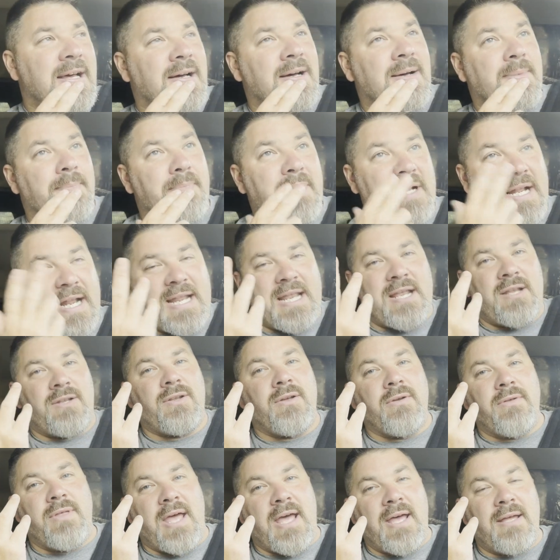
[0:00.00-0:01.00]
But I
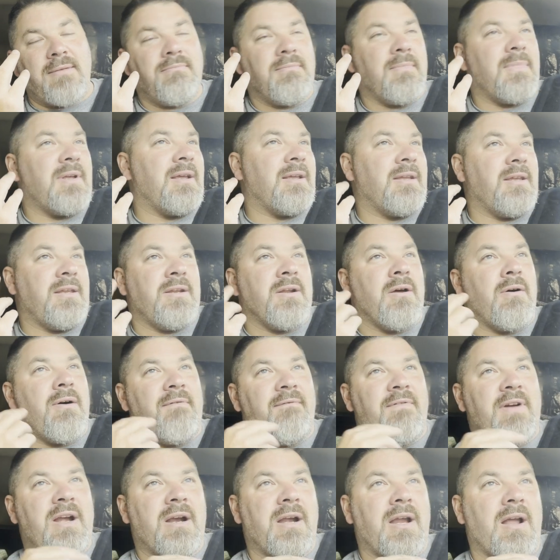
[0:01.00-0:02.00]
didn't do that. You
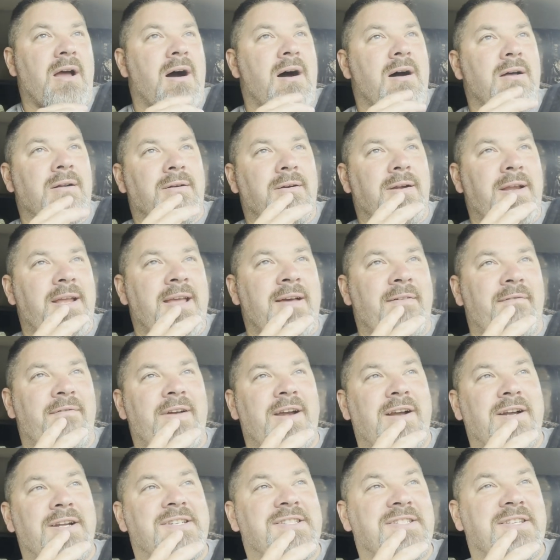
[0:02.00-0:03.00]
know, I'm very ornery,
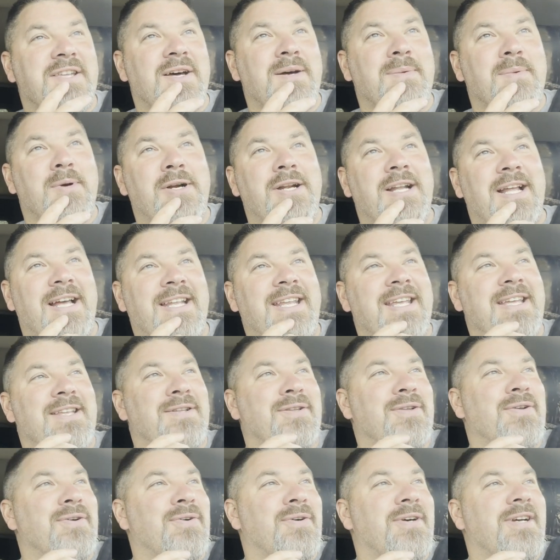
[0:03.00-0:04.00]
I'm very stubborn. I
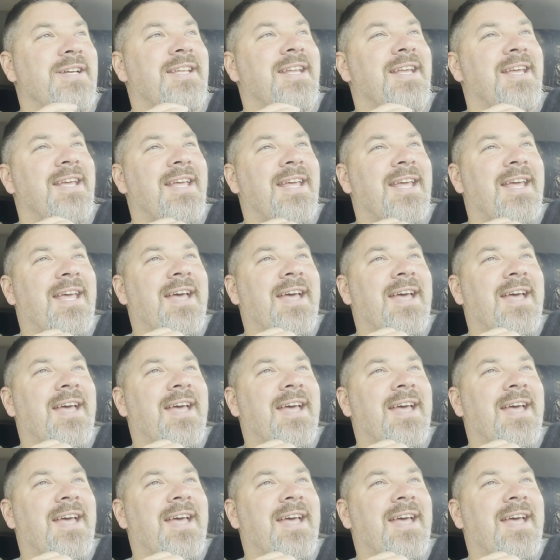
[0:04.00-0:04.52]
didn't do it.